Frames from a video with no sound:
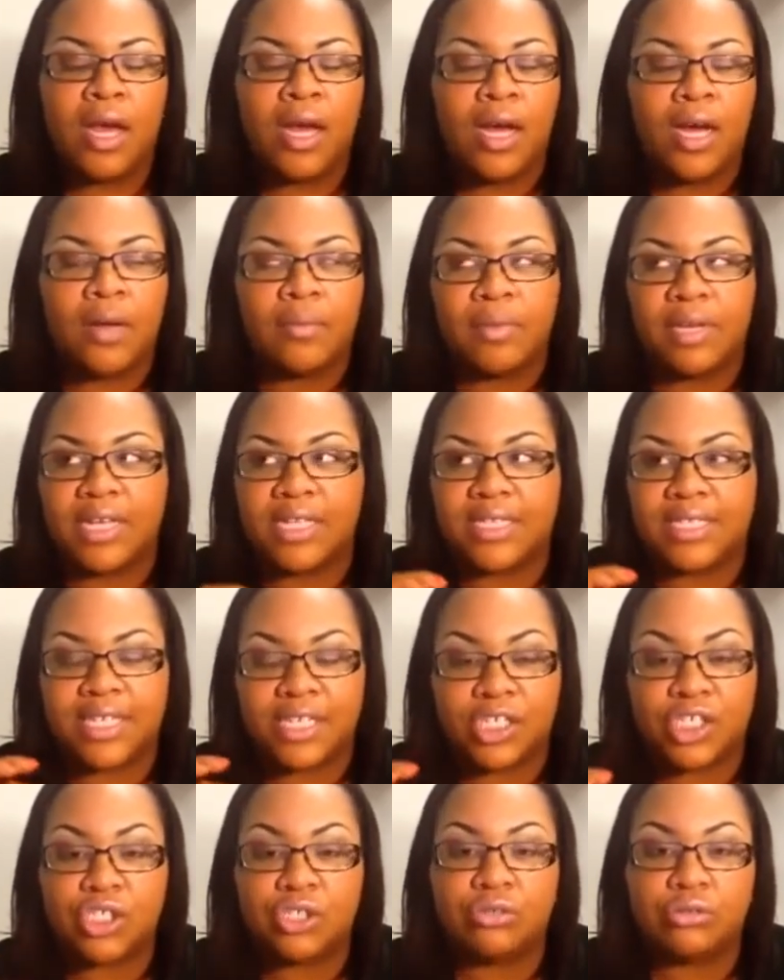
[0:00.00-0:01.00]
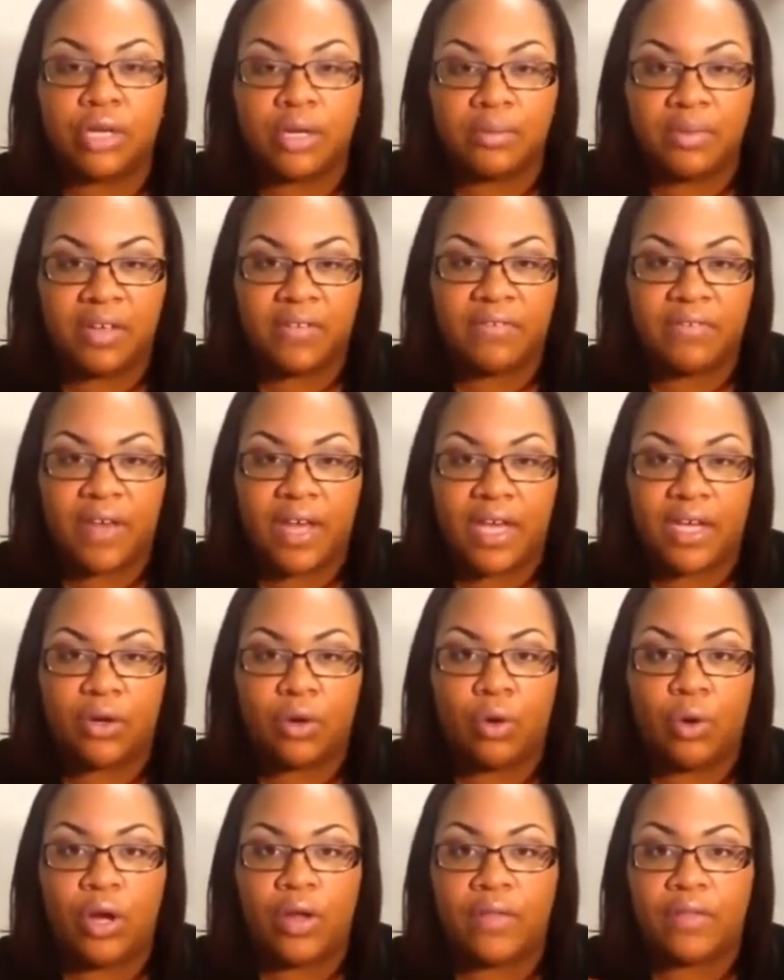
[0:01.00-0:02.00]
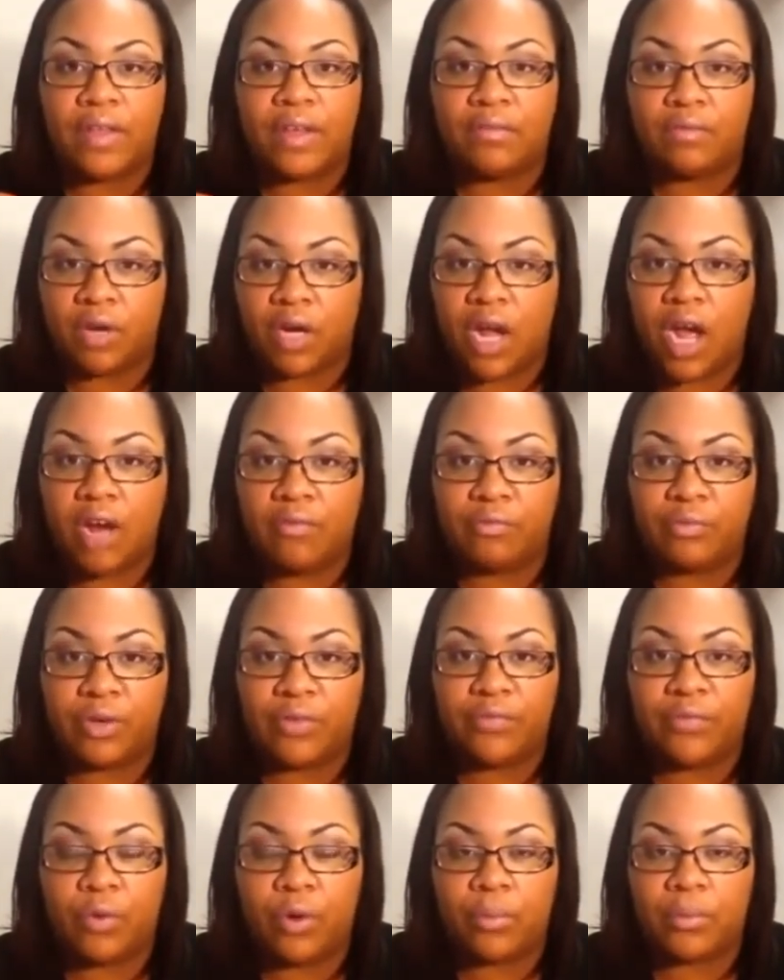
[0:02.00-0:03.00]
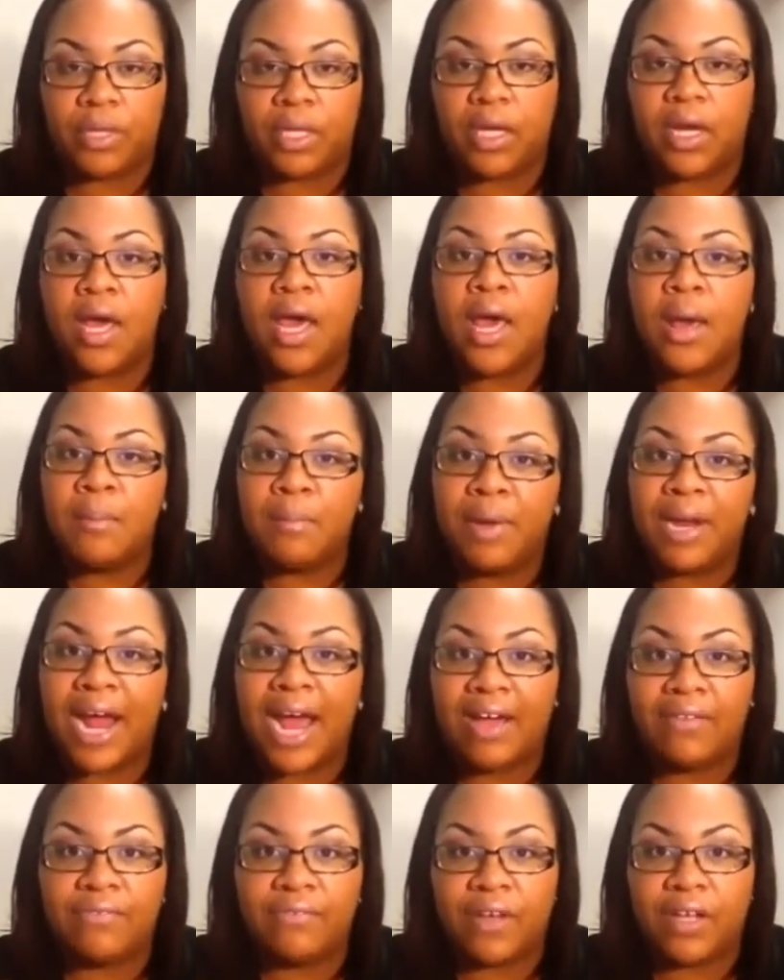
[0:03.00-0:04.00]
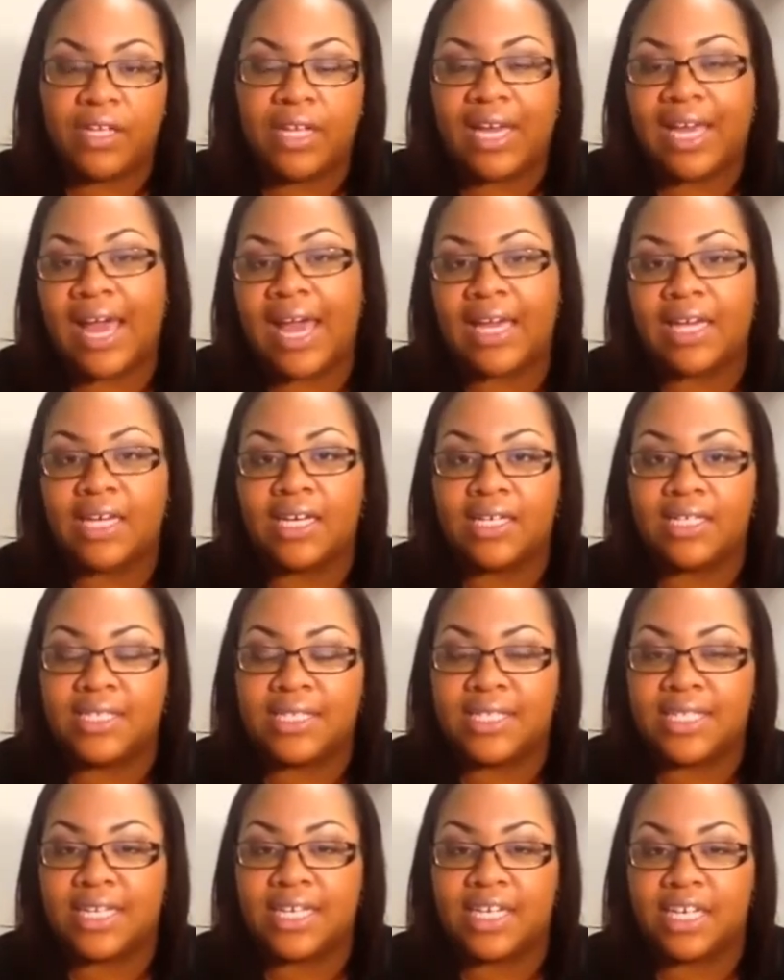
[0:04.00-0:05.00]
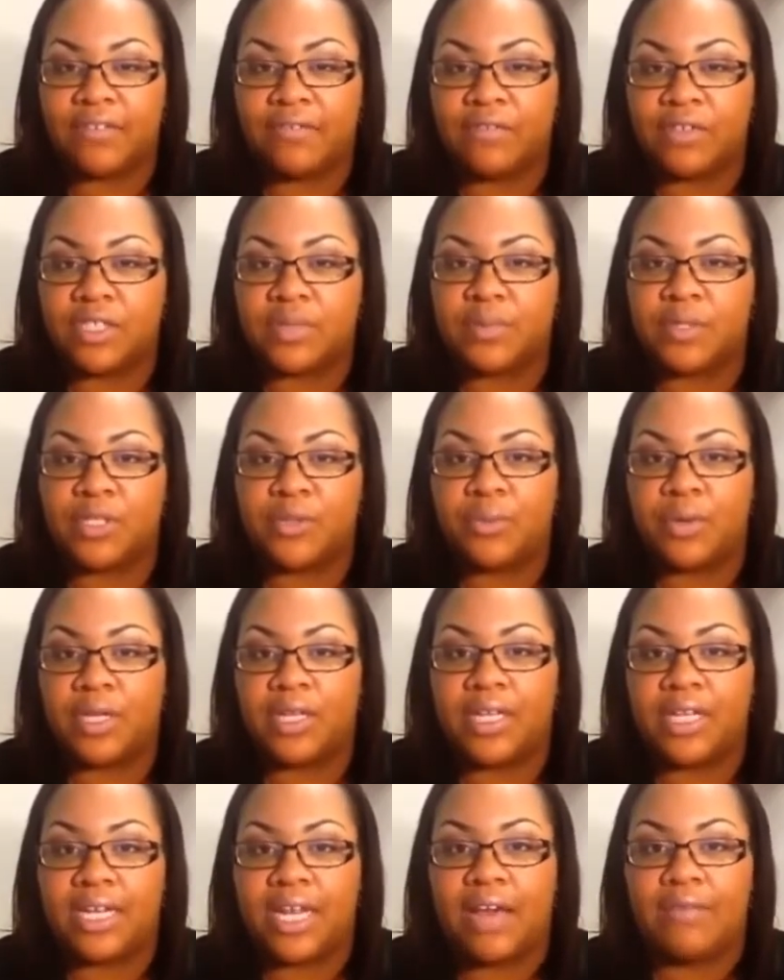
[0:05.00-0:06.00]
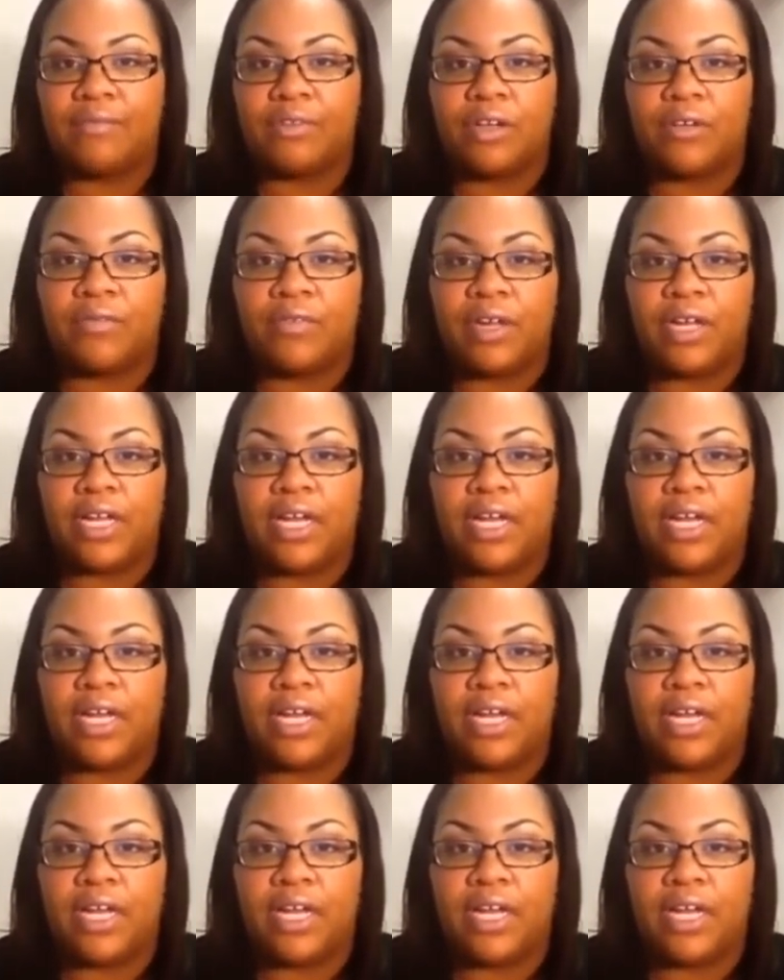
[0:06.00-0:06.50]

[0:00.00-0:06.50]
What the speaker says: It's extremely faint on the Recovery formula, but I felt like I could see a difference between the level of